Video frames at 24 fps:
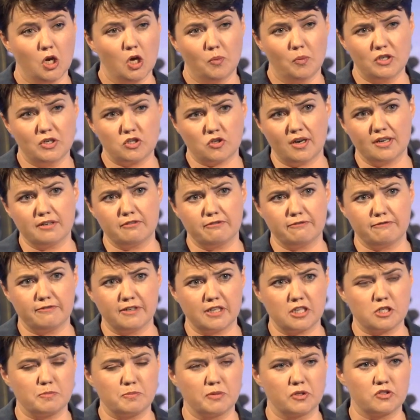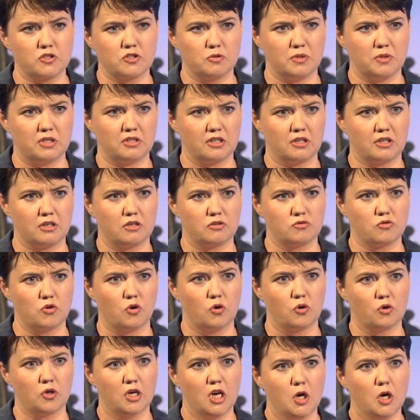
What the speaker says: We try and fix bills that we think are wrong.